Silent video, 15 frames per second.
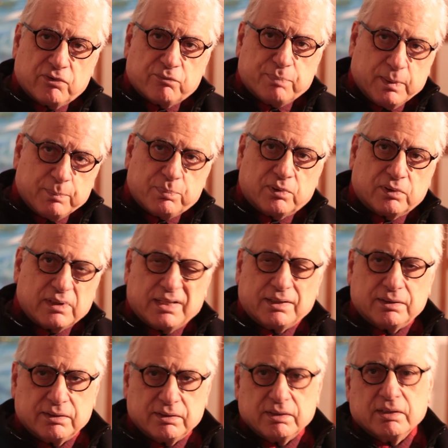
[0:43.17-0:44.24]
of people
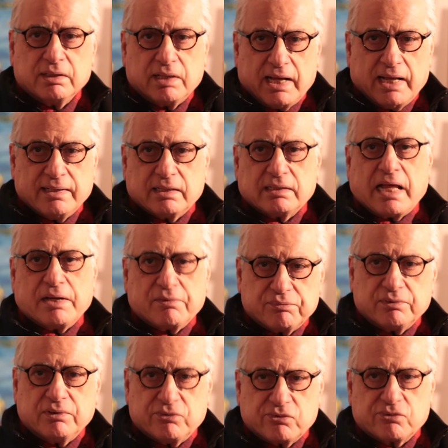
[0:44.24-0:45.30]
and the life
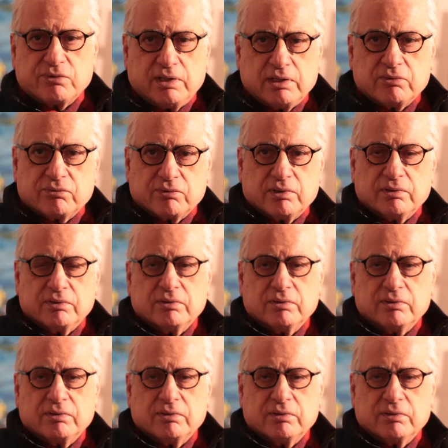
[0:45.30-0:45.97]
in the streets